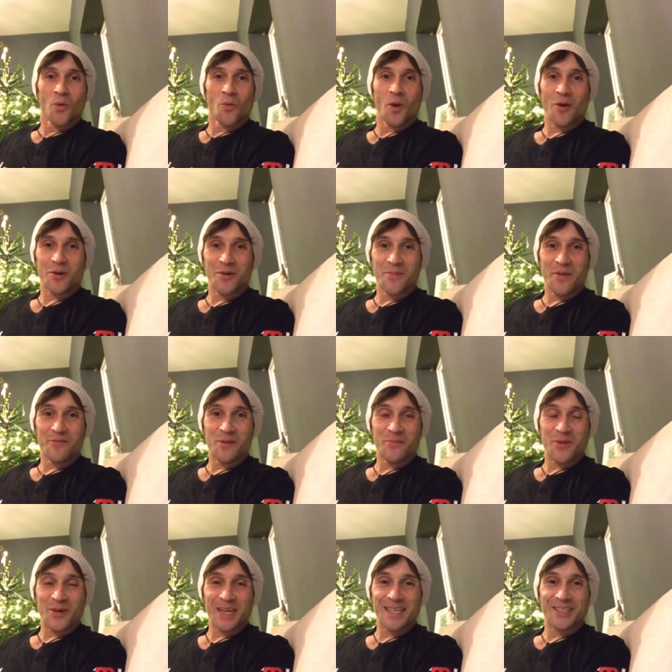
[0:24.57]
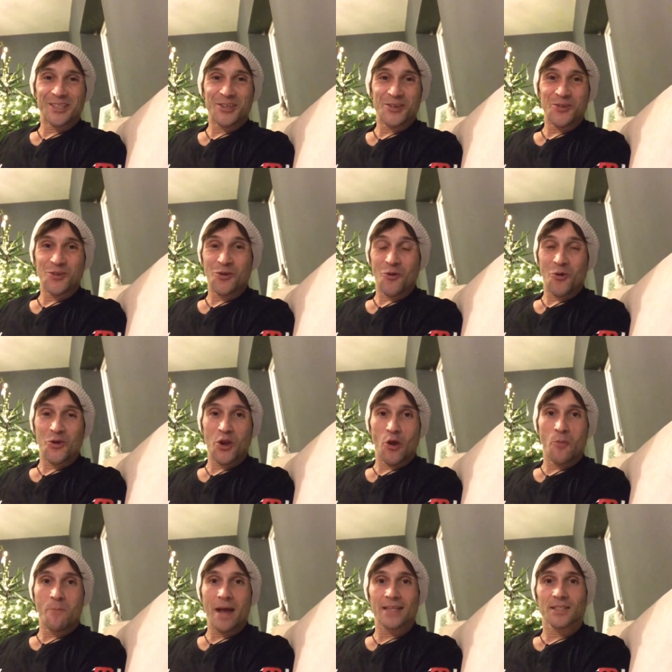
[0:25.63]
Welcome everybody to your
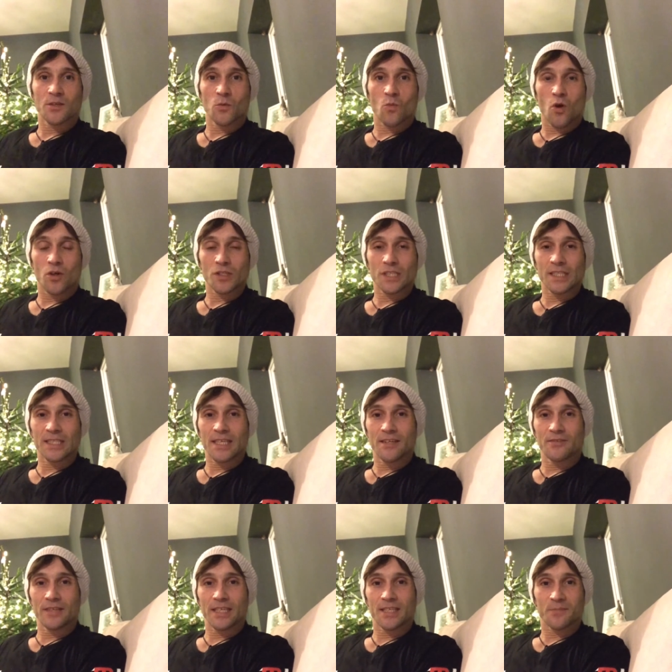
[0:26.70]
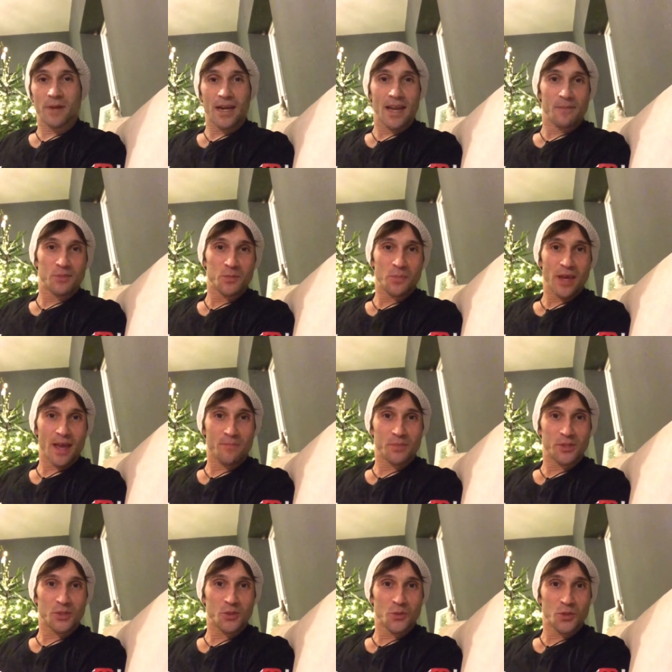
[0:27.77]
No Matter What series. My name's
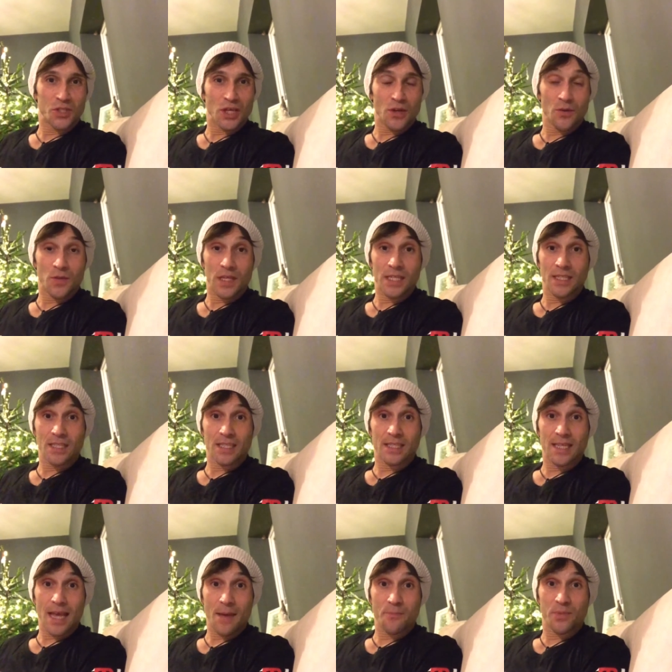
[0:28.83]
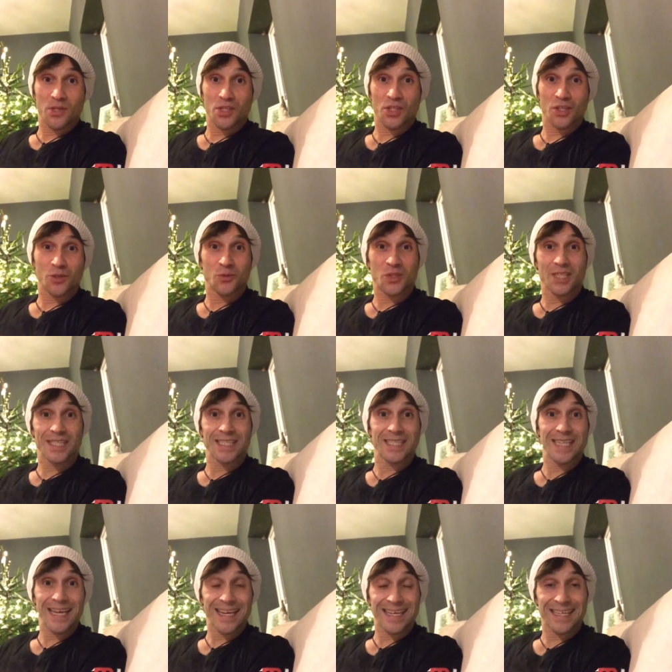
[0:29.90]
Pierre Pizzuto. This is episode
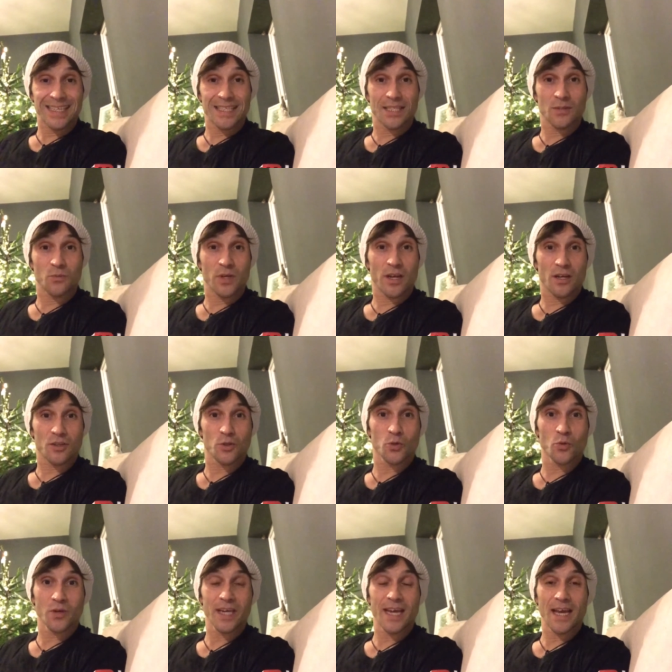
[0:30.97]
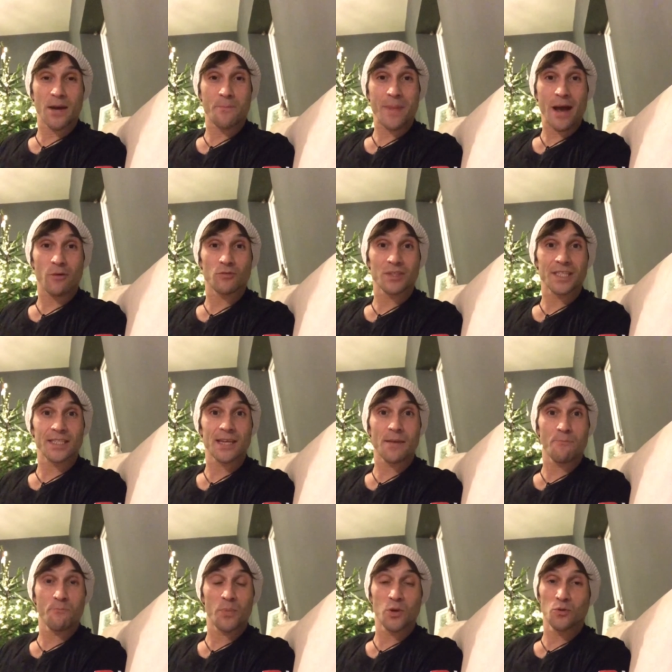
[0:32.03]
6. We are talking about
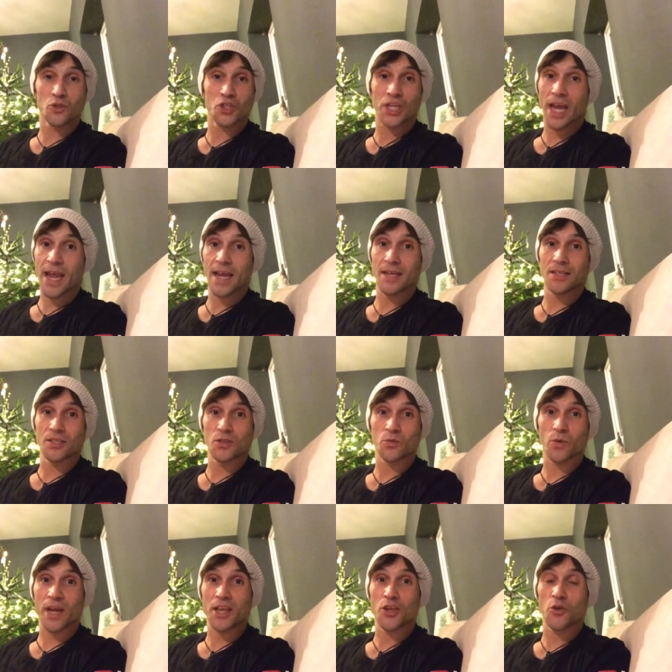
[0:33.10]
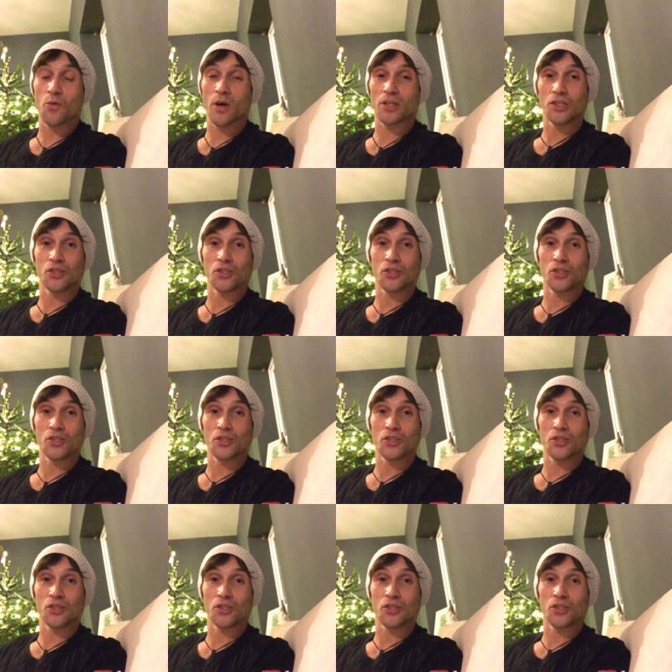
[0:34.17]
tempo change when you are